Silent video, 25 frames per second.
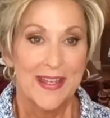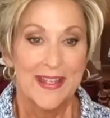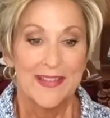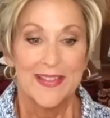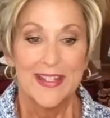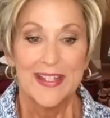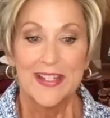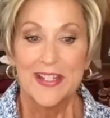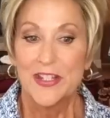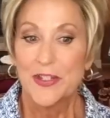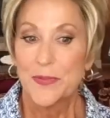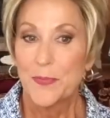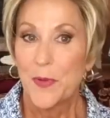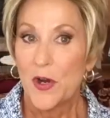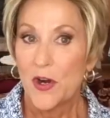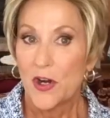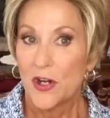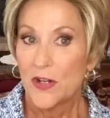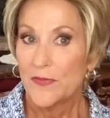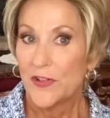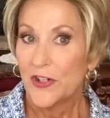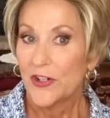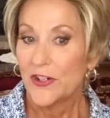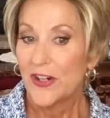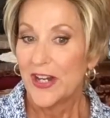This is
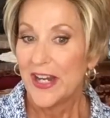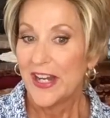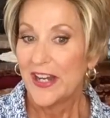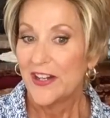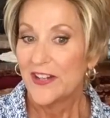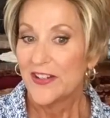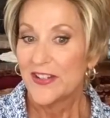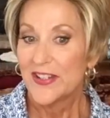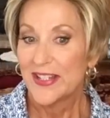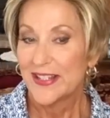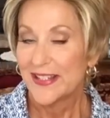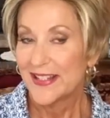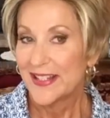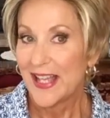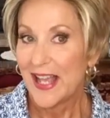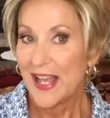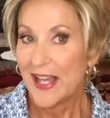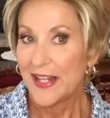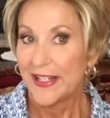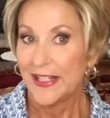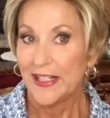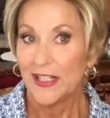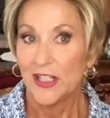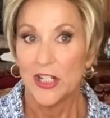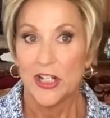part of her Hair
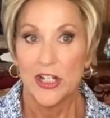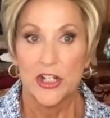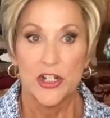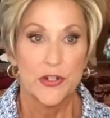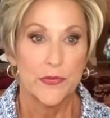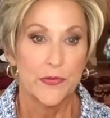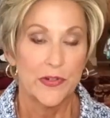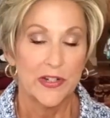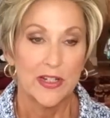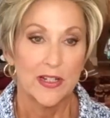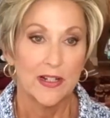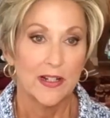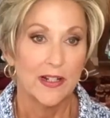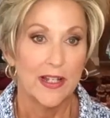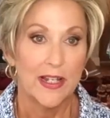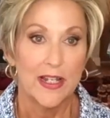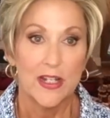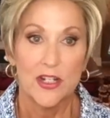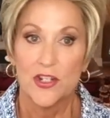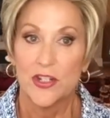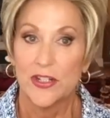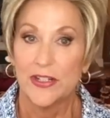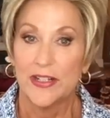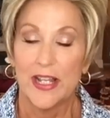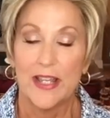Society Luxury
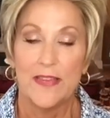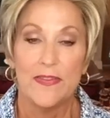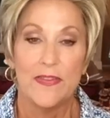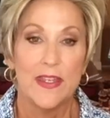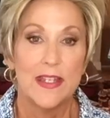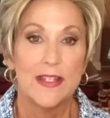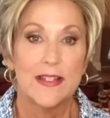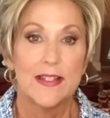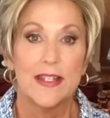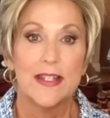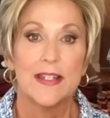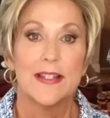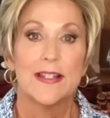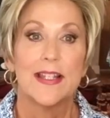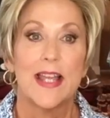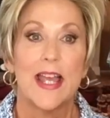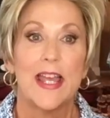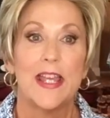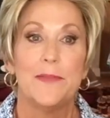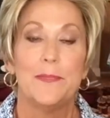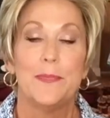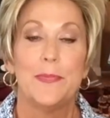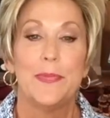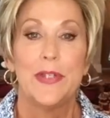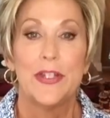collection, and this is
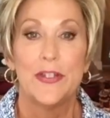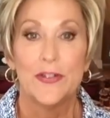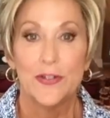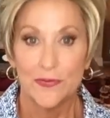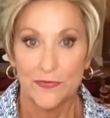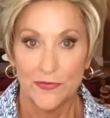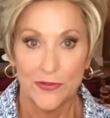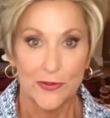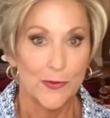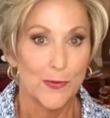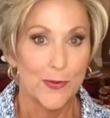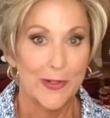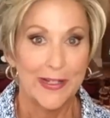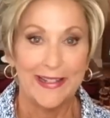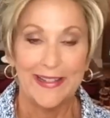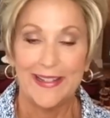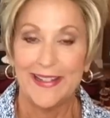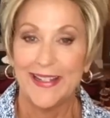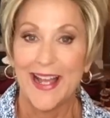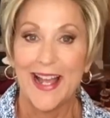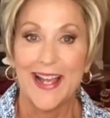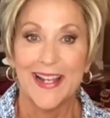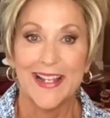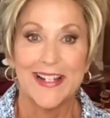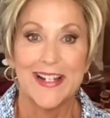a beautiful
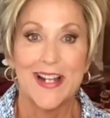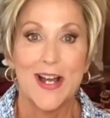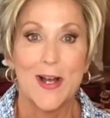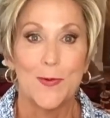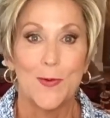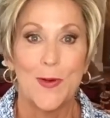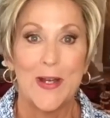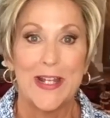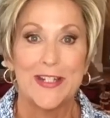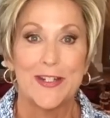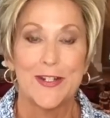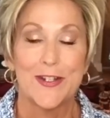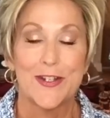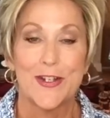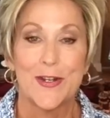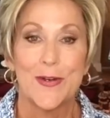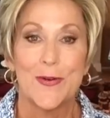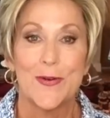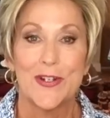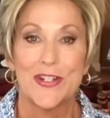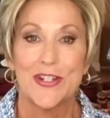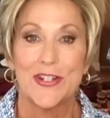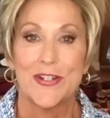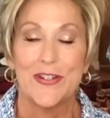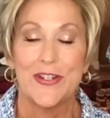wig. I cannot wait to
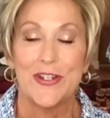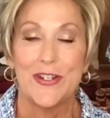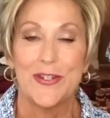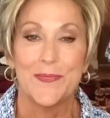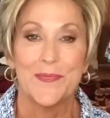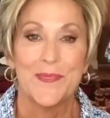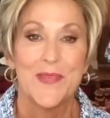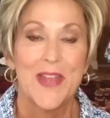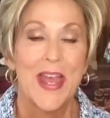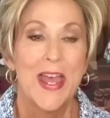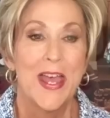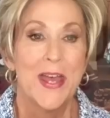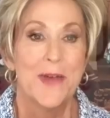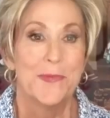show it to you.